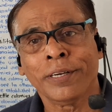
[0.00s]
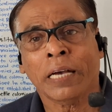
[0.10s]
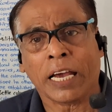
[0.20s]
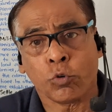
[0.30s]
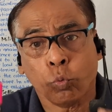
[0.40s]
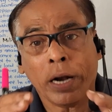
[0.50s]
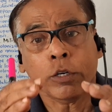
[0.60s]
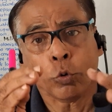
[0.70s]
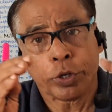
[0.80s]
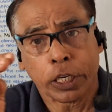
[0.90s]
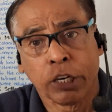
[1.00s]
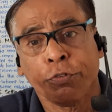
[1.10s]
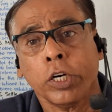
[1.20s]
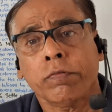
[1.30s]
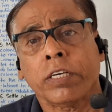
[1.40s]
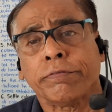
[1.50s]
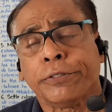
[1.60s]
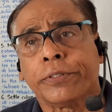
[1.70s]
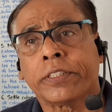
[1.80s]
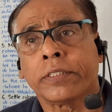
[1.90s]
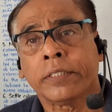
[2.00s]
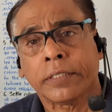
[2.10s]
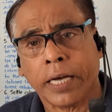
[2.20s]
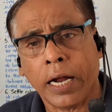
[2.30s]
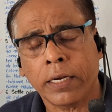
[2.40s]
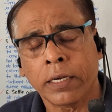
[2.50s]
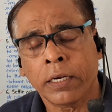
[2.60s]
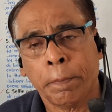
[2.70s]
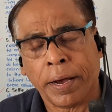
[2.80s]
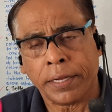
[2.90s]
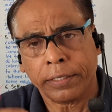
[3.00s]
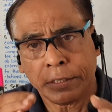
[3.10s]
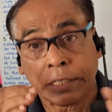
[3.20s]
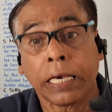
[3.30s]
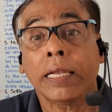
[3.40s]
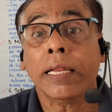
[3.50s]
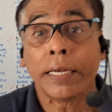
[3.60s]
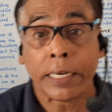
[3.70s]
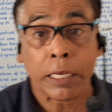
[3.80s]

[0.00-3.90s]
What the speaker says: I want to inform my viewers that my channel